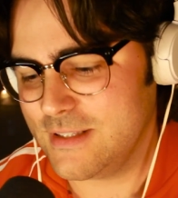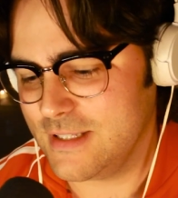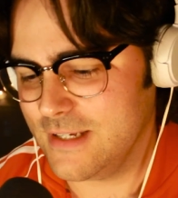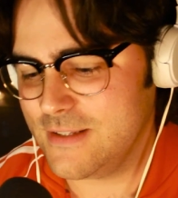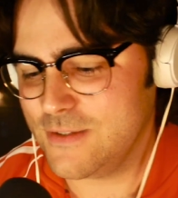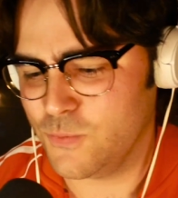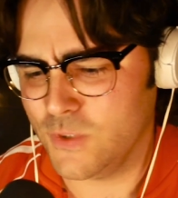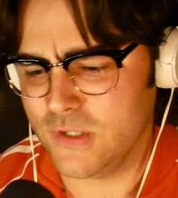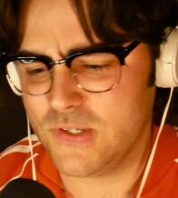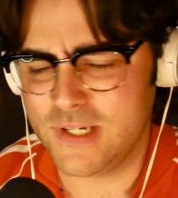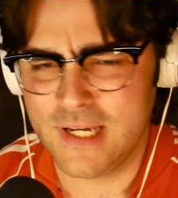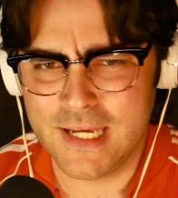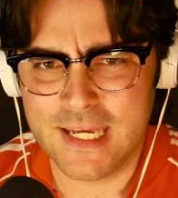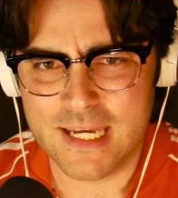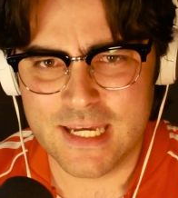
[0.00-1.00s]
That's weird.
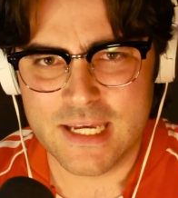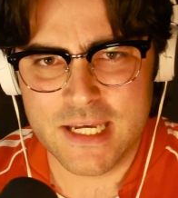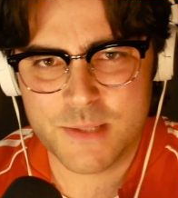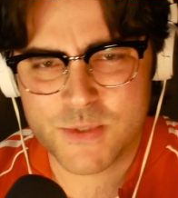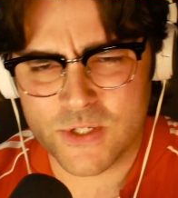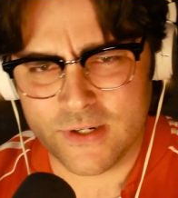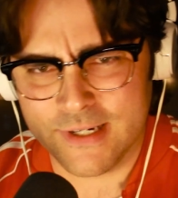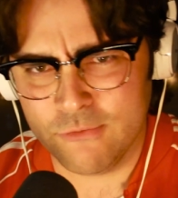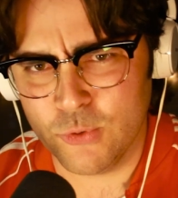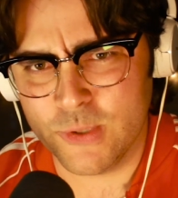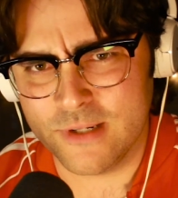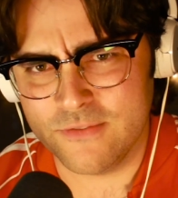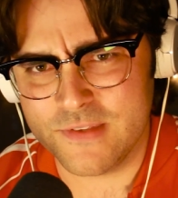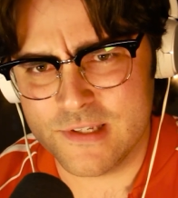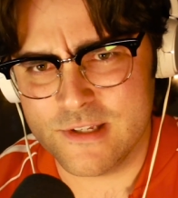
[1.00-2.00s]
Sorry, everyone,
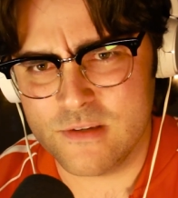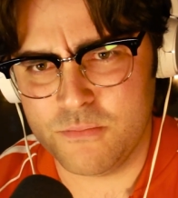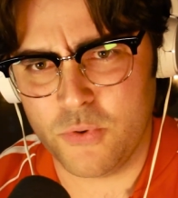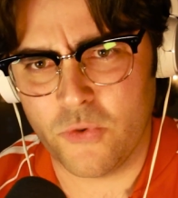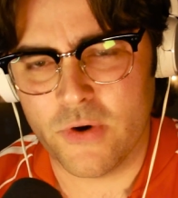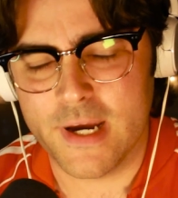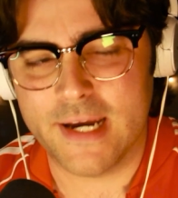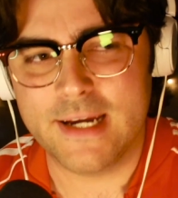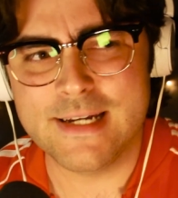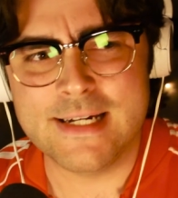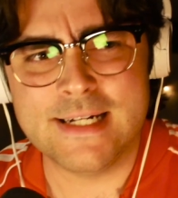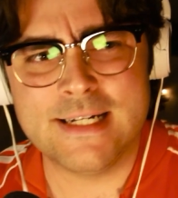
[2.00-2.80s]
if this is boring.